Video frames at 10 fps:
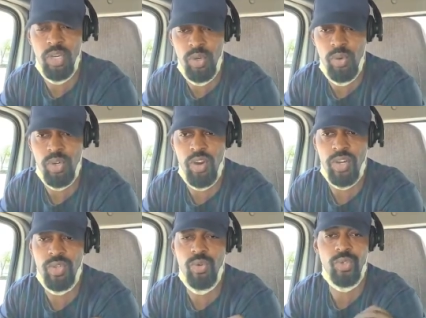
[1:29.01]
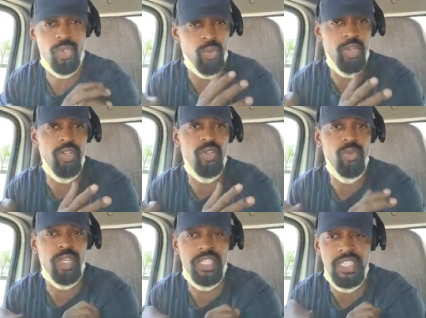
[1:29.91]
old articles, or your new
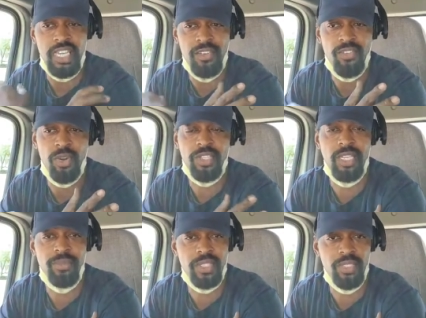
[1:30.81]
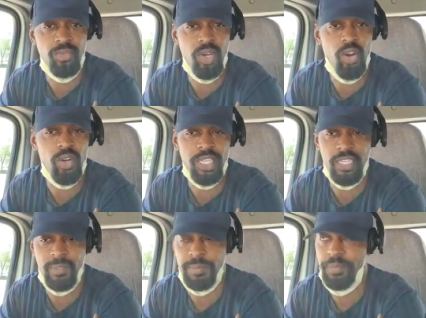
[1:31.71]
ones, and convert them to audio.